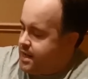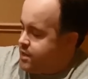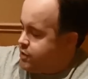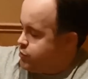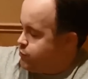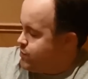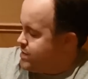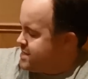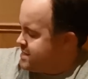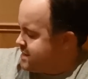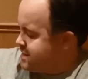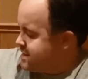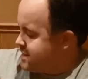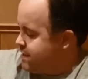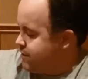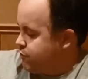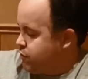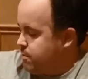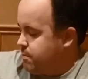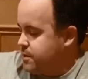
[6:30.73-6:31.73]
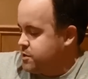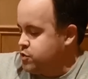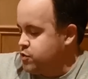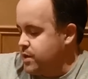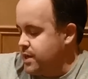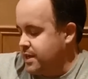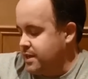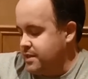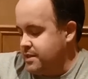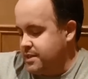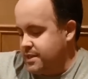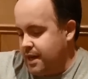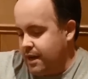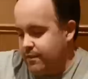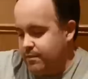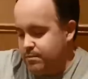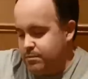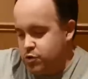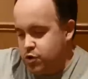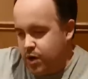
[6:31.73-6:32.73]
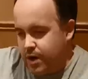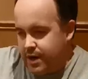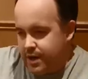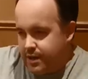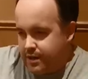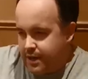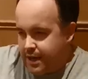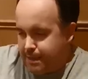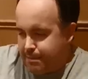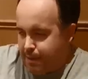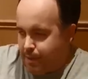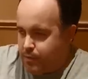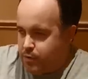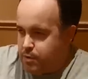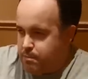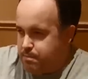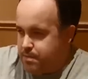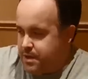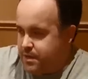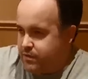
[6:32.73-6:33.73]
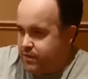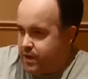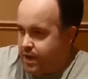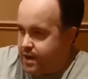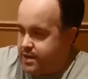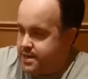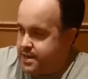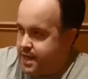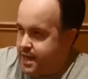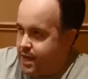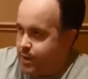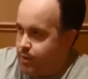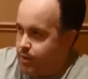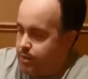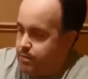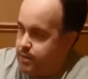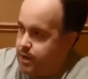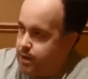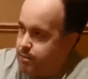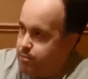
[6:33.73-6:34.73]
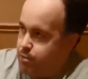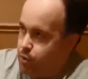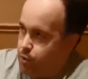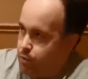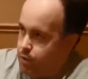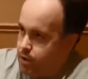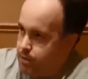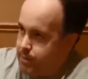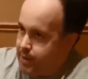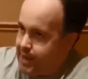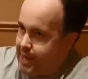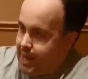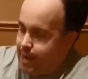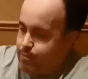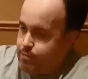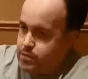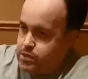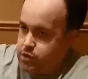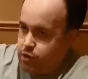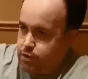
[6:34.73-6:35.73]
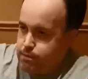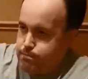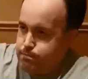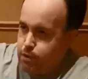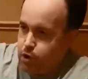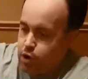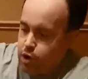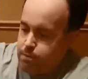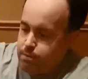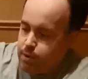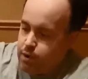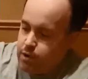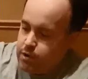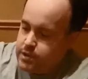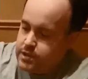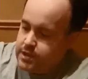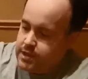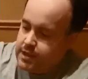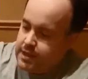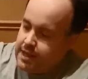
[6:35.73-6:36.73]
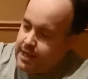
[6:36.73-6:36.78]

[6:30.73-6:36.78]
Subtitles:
The reason I said I've got my triggers, I'm trying to come up with a bit of an idea where I'm going to put one of my cameras on a monopod